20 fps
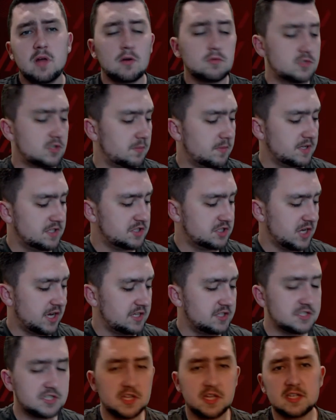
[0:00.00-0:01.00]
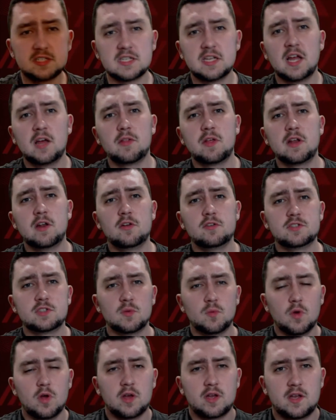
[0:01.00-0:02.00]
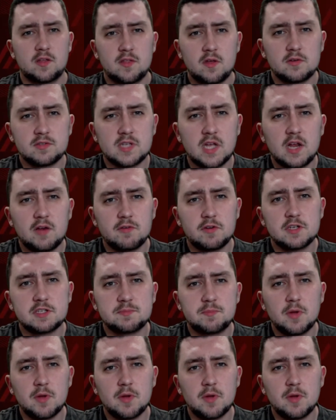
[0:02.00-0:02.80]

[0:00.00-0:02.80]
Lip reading: ultimately change things and how they look to work in those areas.